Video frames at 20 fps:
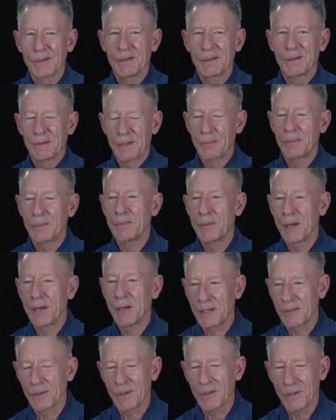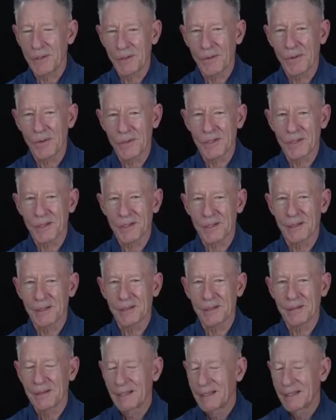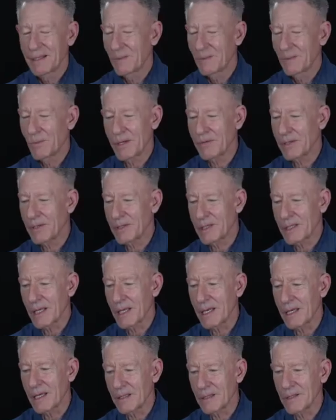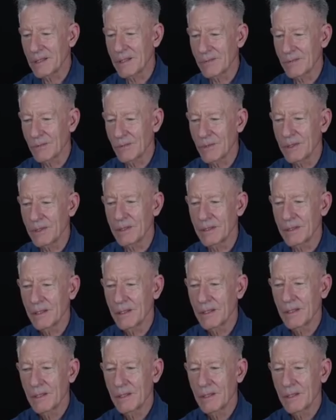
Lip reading: to be better with your horses. And one of his sayings is, when